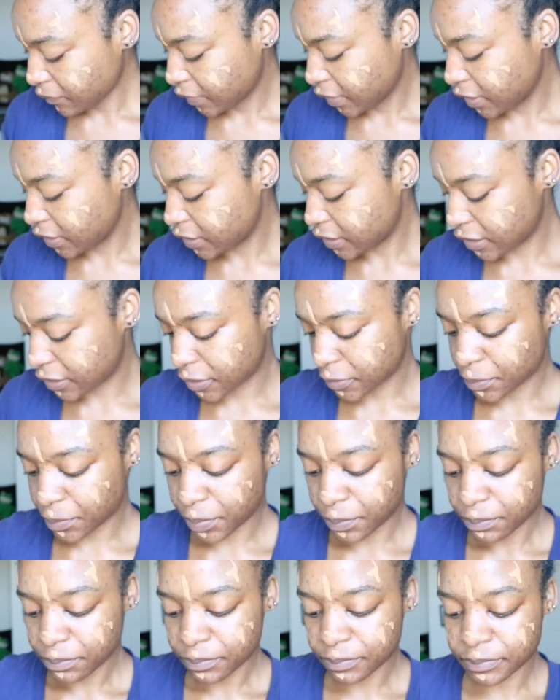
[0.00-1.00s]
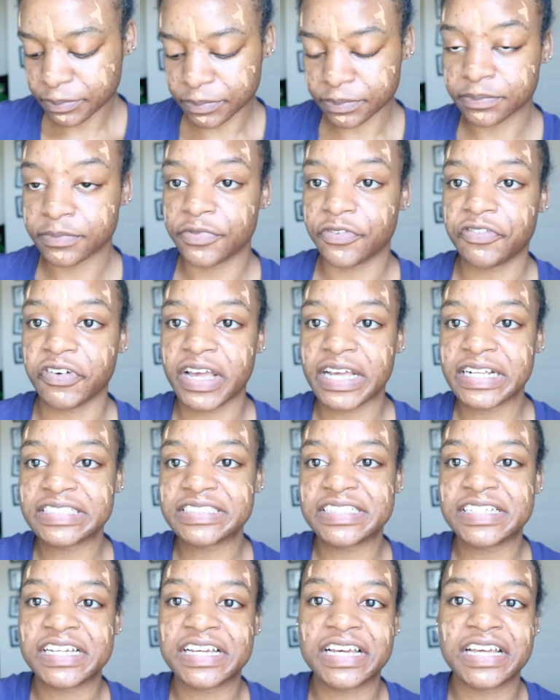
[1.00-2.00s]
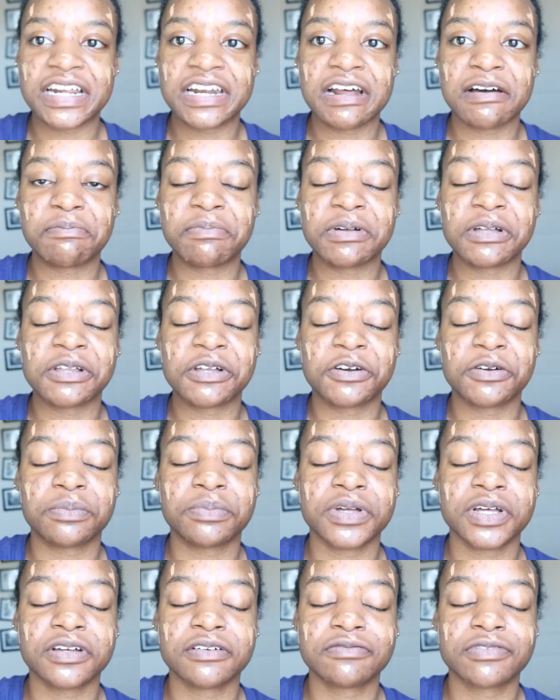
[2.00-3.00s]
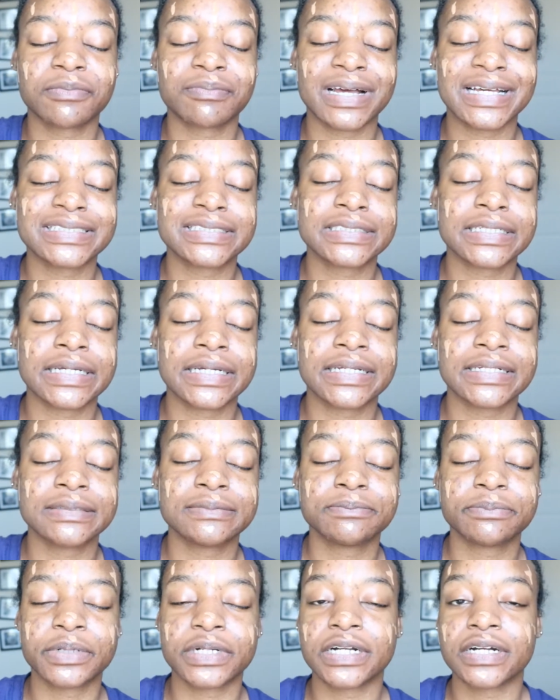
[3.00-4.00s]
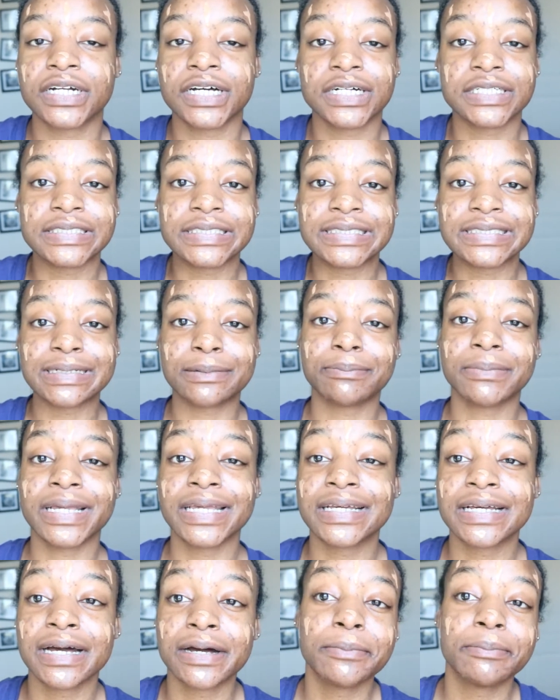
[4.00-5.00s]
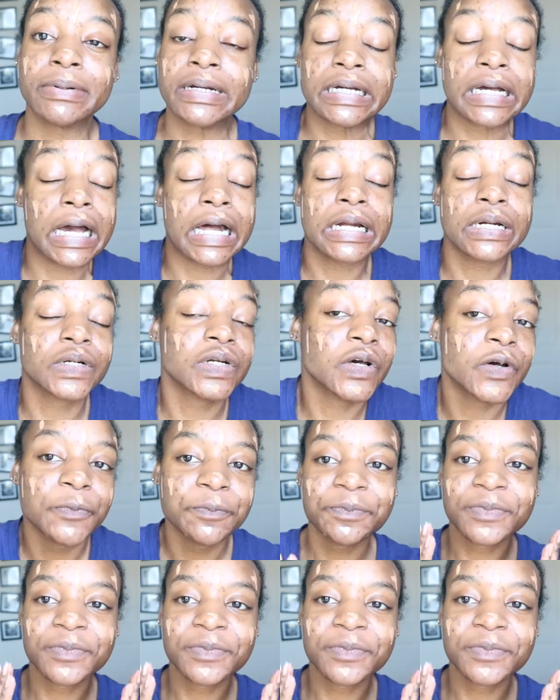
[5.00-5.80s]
you know, fancying it up a little bit for my skin, putting on some makeup. I don't know.